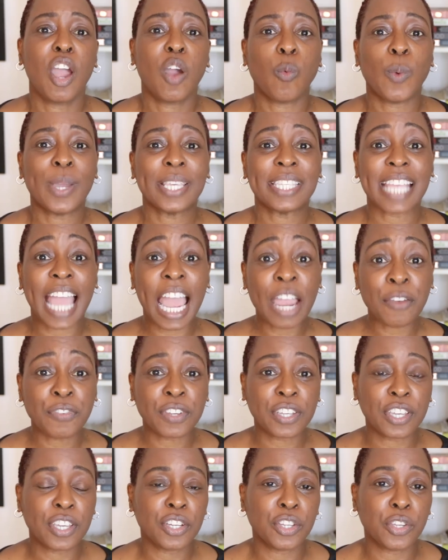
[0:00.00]
West
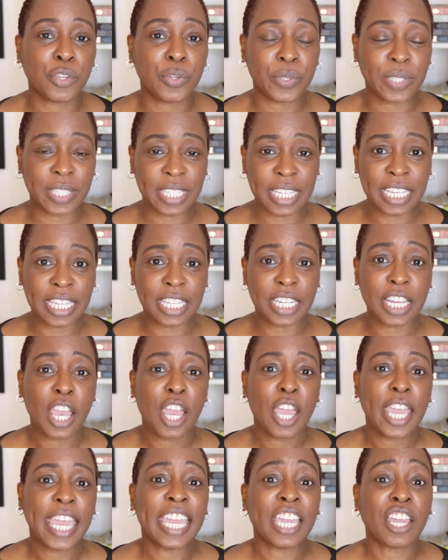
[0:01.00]
African cuisine,
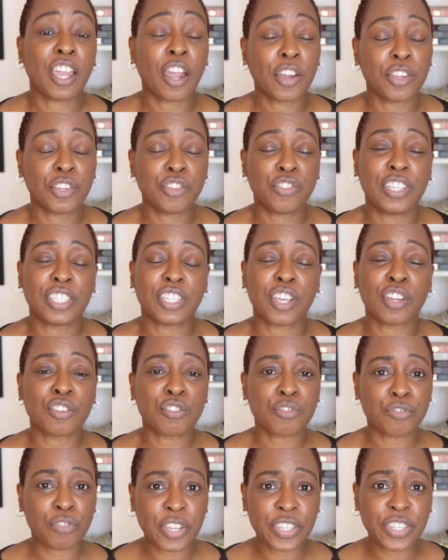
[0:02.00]
in countries
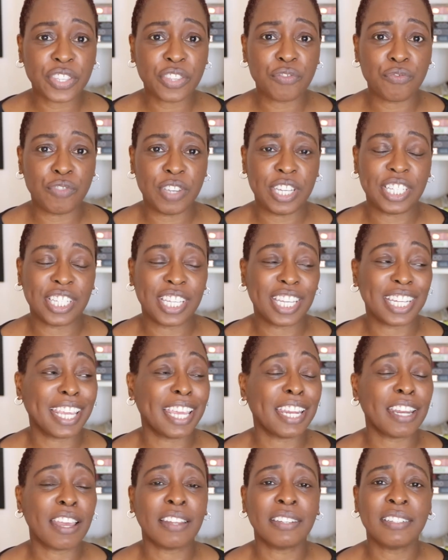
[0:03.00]
across the region,
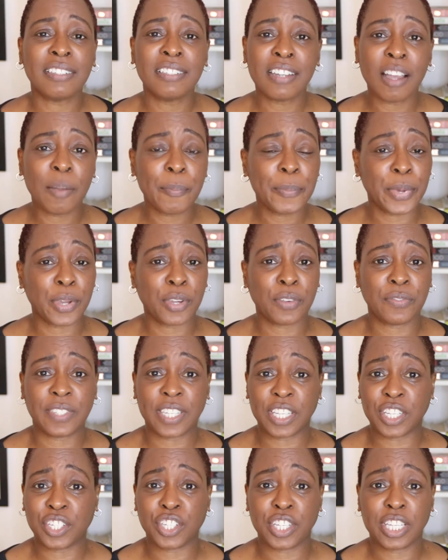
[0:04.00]
in a number of
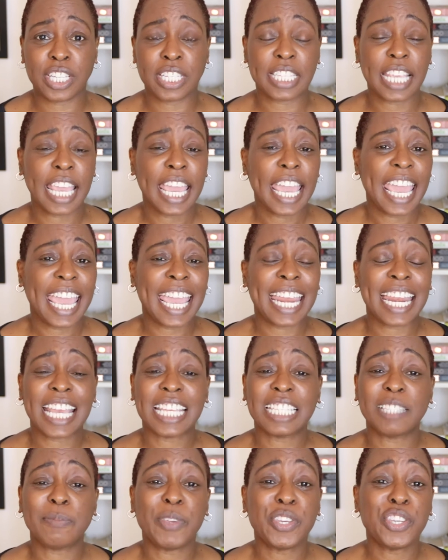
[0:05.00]
dishes. It
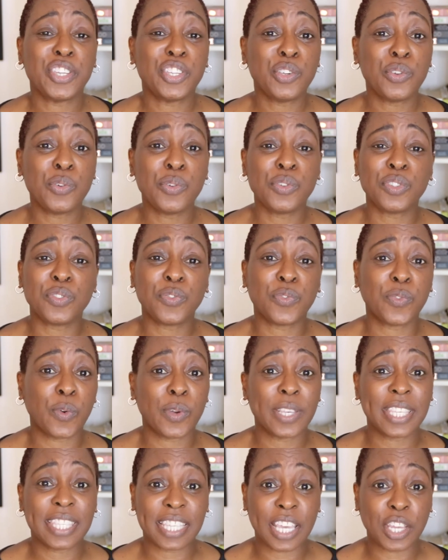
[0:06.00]
has been used for
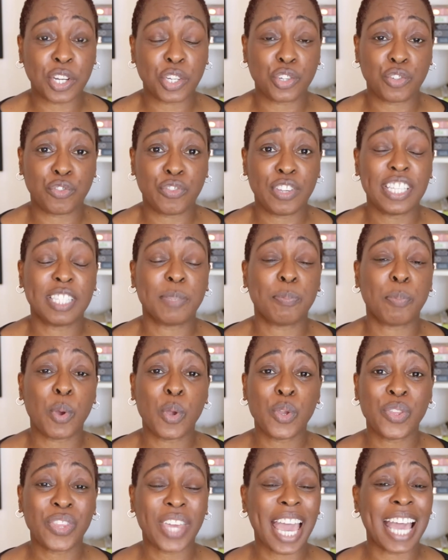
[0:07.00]
centuries,
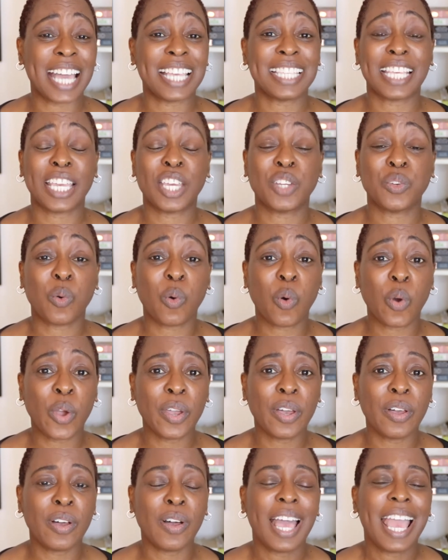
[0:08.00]
both as an
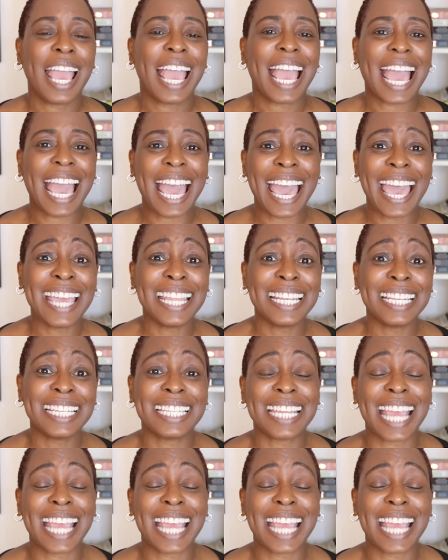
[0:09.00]
oil and